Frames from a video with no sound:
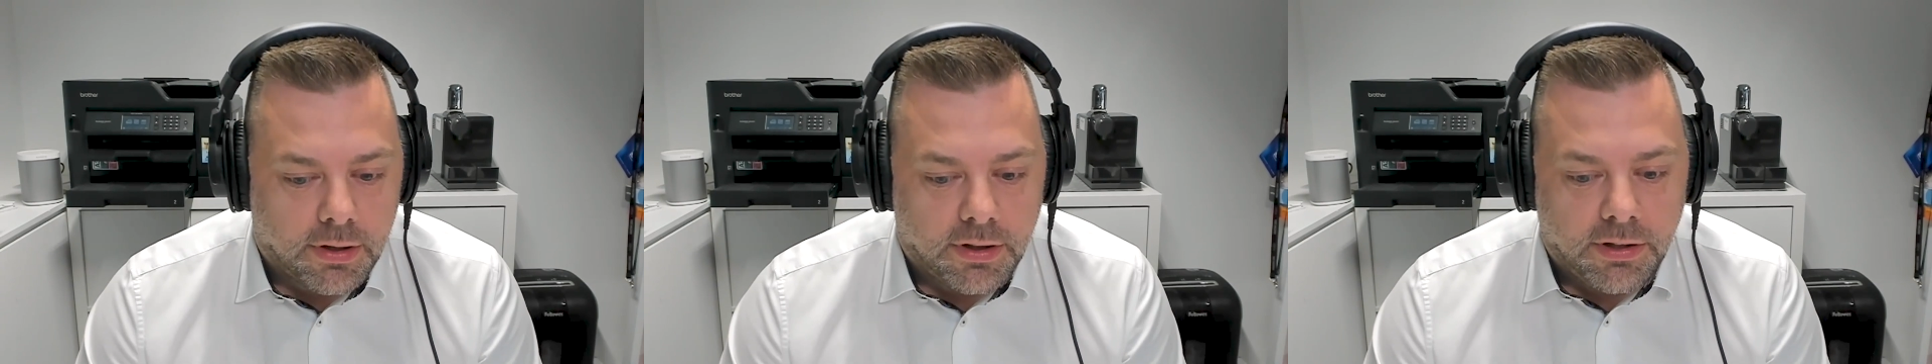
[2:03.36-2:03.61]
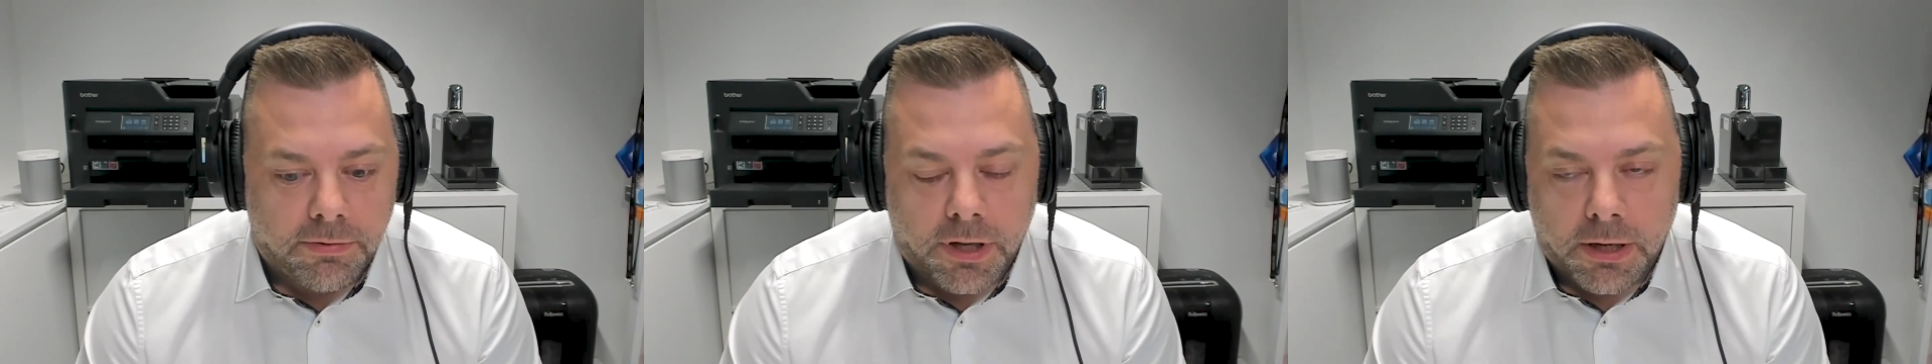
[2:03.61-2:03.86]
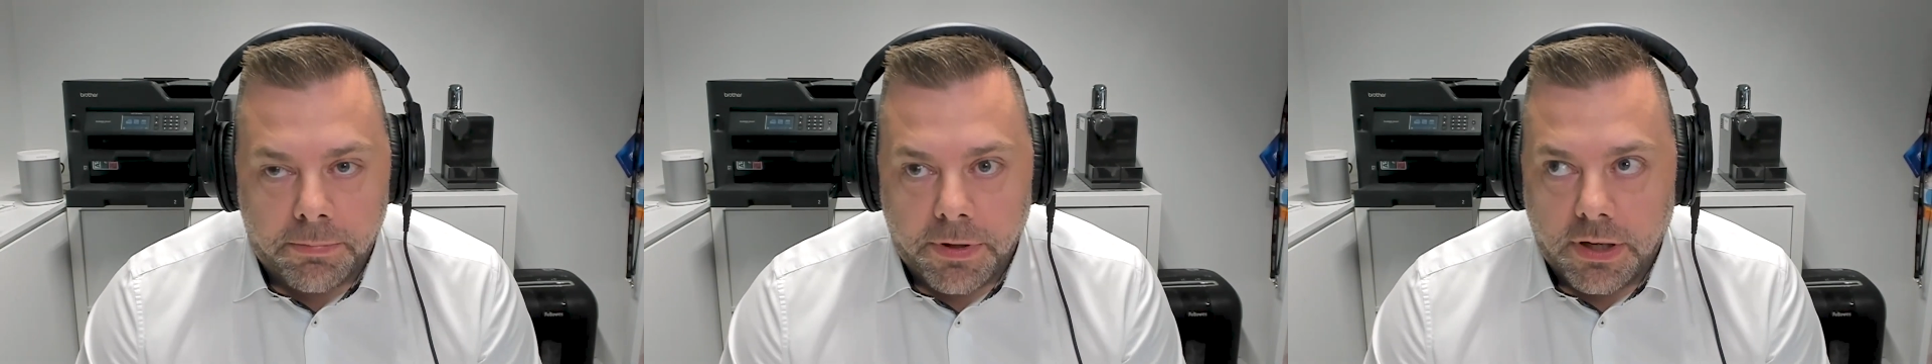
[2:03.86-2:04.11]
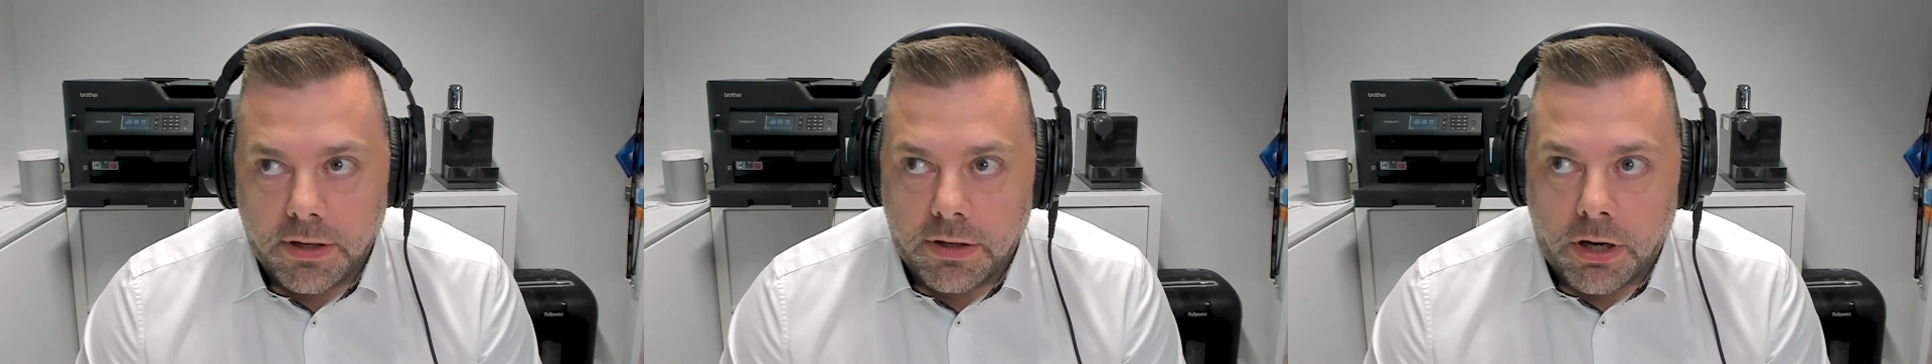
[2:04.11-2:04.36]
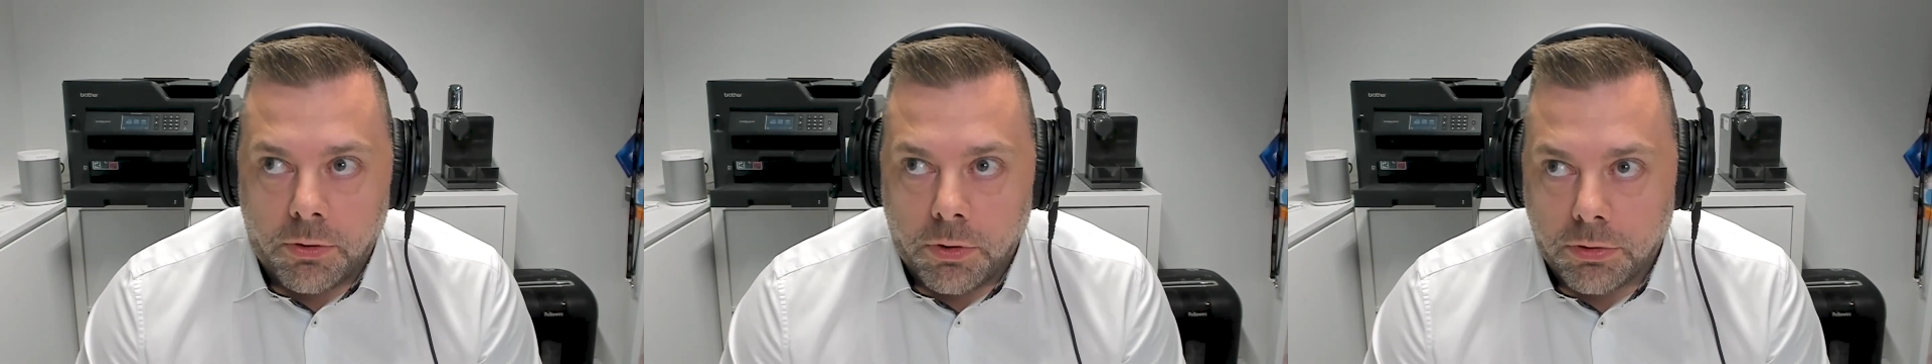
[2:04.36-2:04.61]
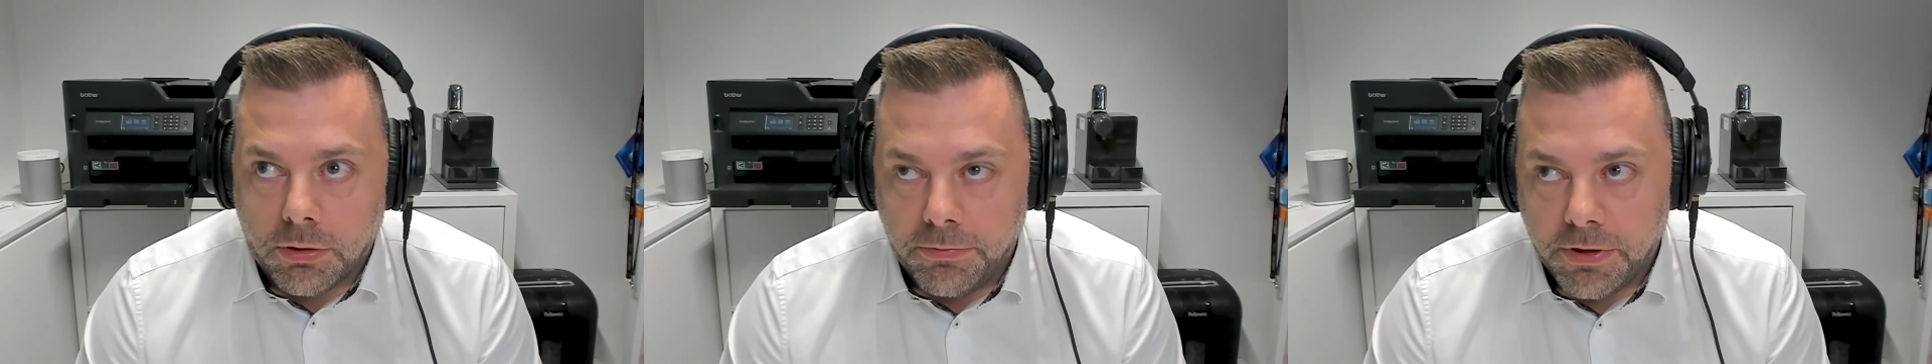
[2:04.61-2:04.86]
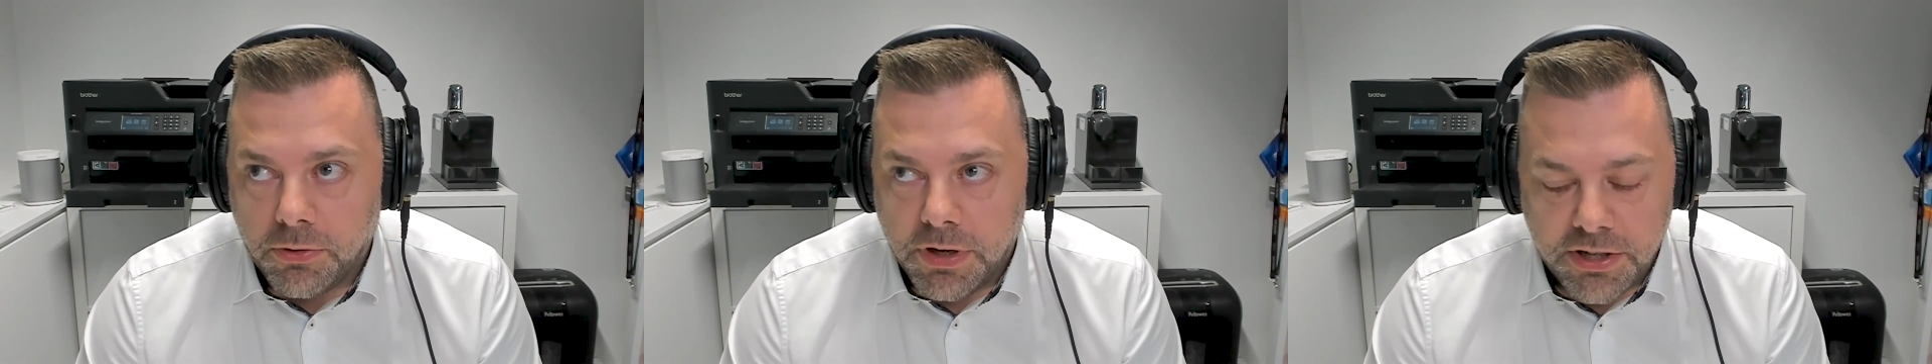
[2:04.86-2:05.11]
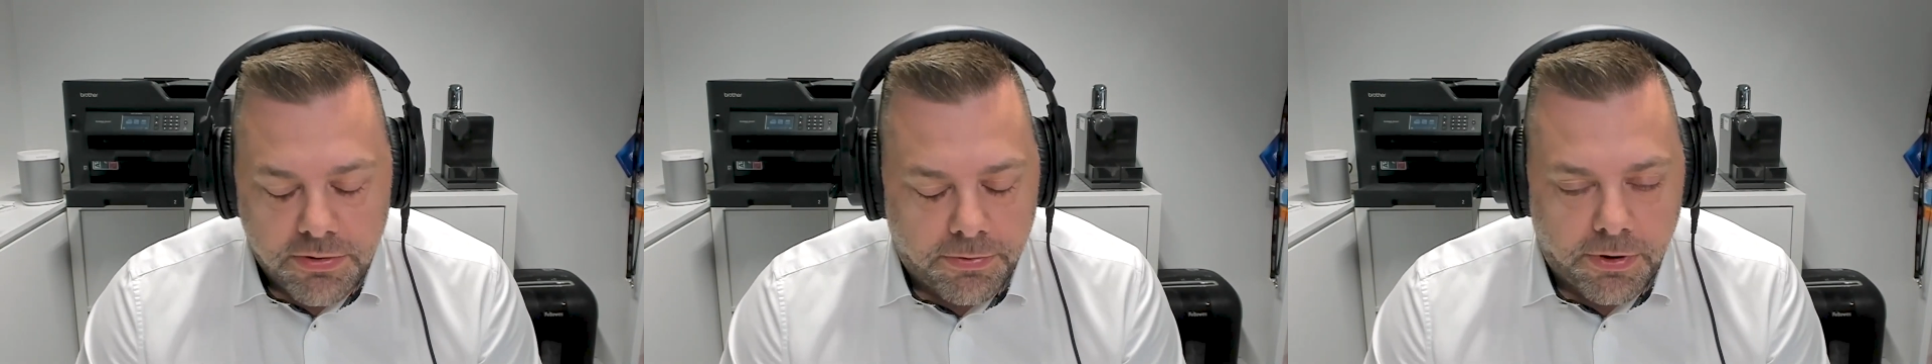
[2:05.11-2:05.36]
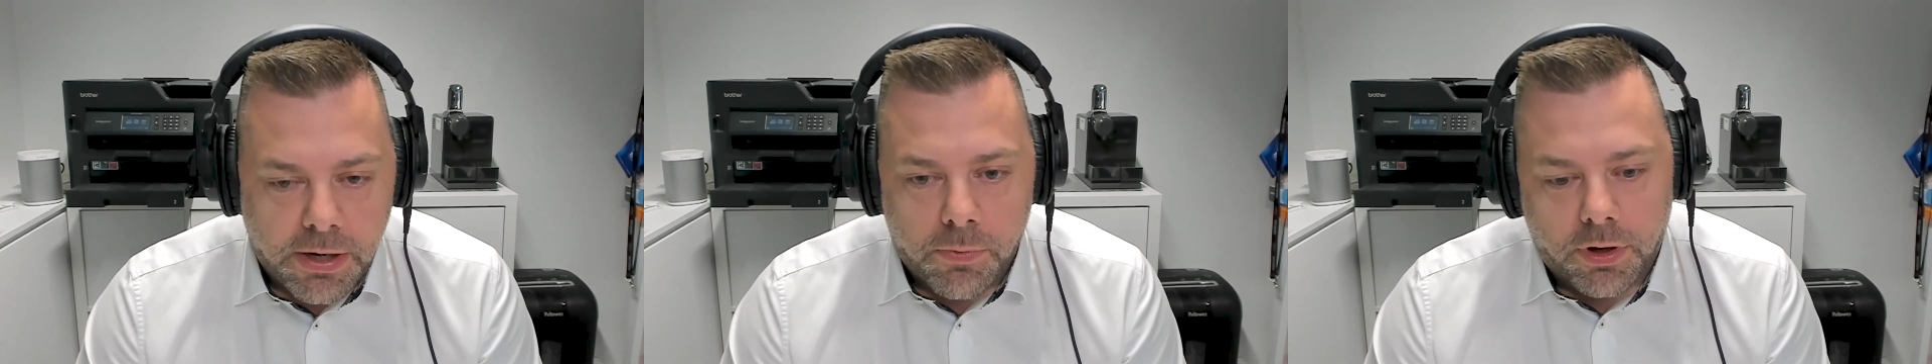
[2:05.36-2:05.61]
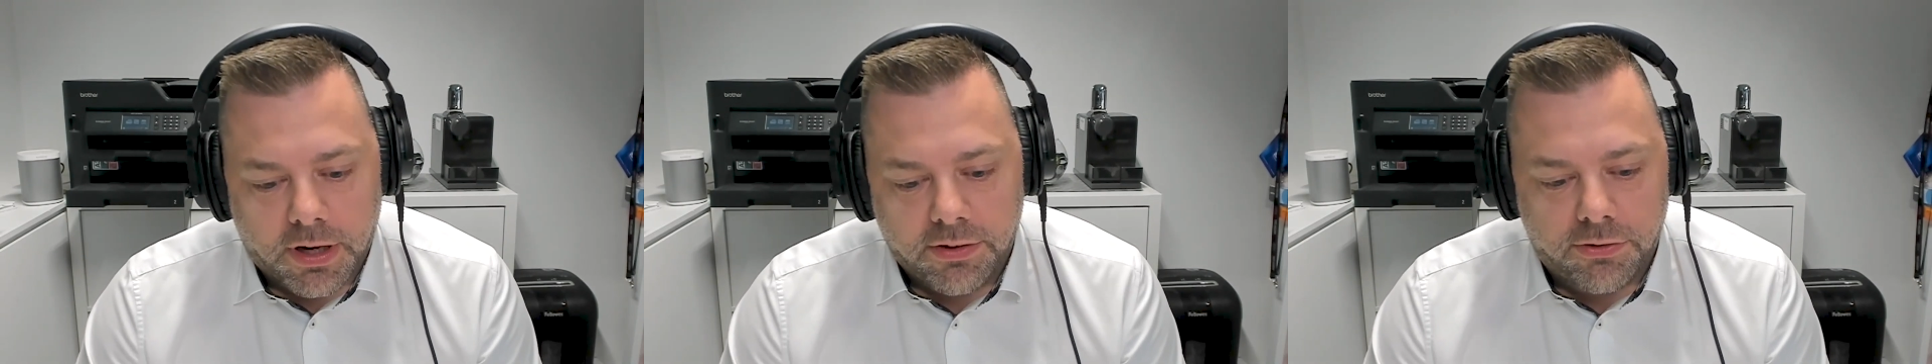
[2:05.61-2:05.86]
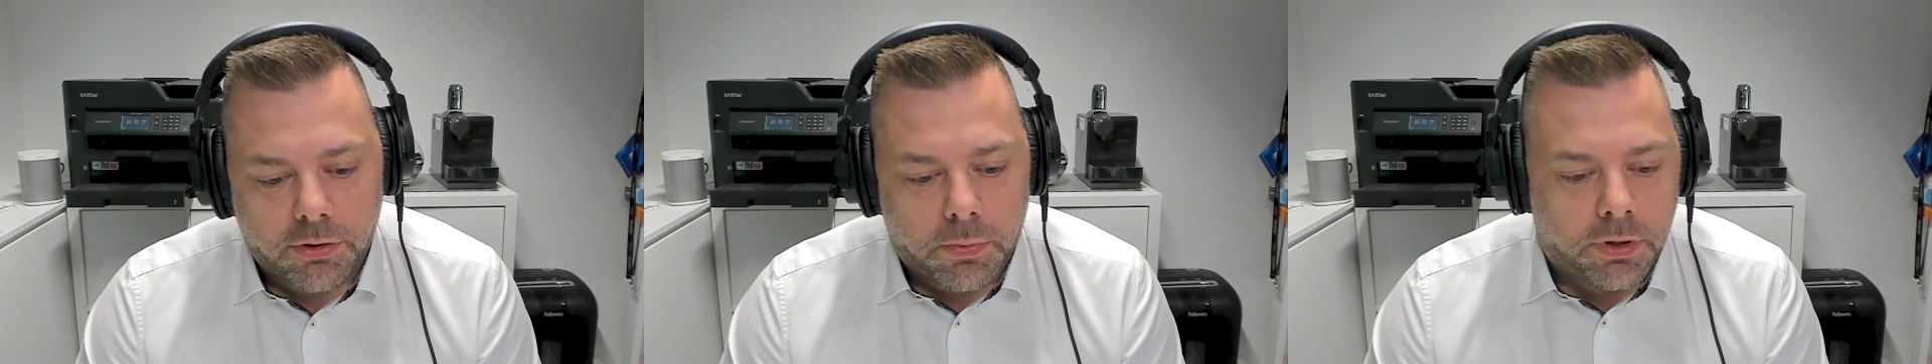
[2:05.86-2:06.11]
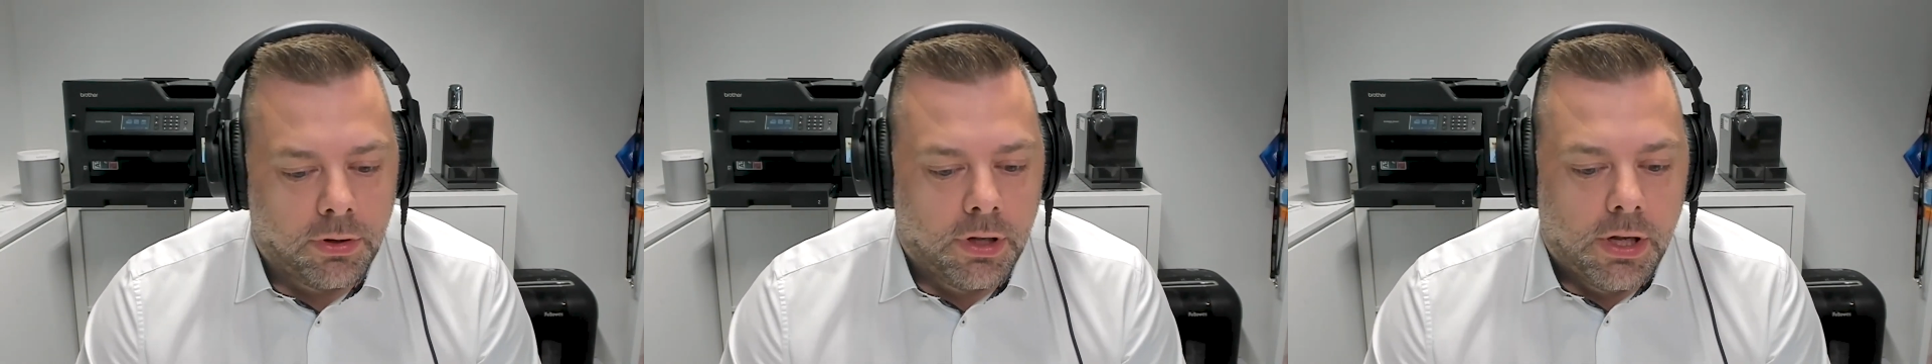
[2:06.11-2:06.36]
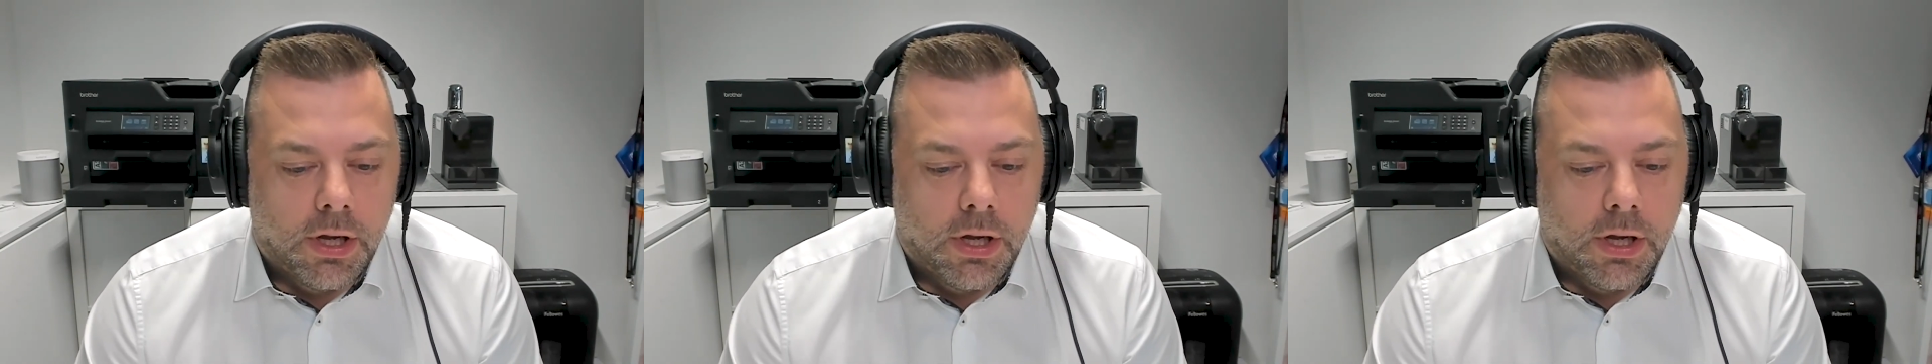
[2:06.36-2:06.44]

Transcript: developing our own configuration framework and so on,